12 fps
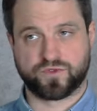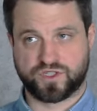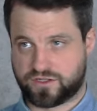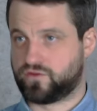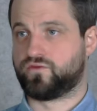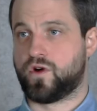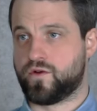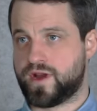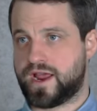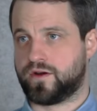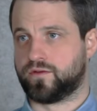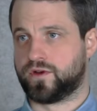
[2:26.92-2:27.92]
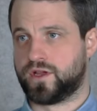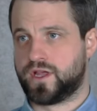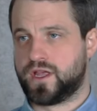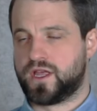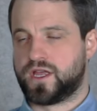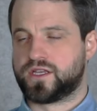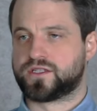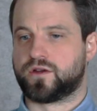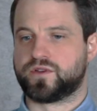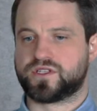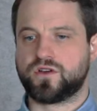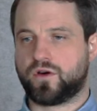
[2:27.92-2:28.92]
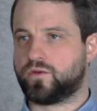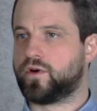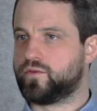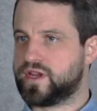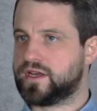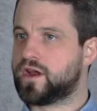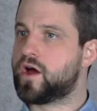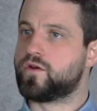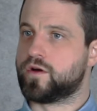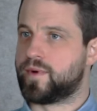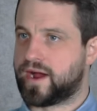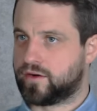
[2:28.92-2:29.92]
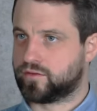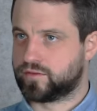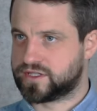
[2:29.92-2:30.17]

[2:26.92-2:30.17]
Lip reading: was just thrown out. So it's not what we know about.